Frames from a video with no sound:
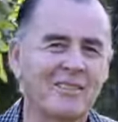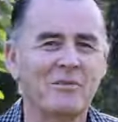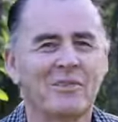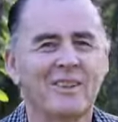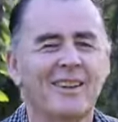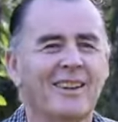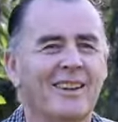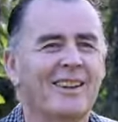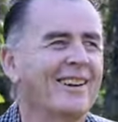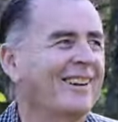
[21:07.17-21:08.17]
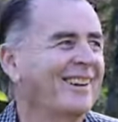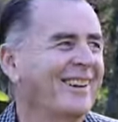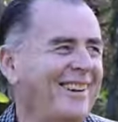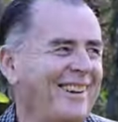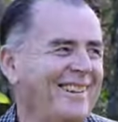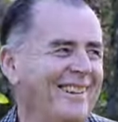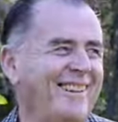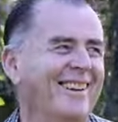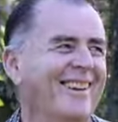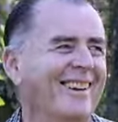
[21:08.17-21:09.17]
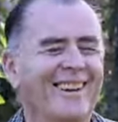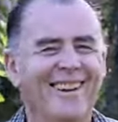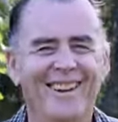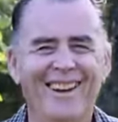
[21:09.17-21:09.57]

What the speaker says: (no one is talking)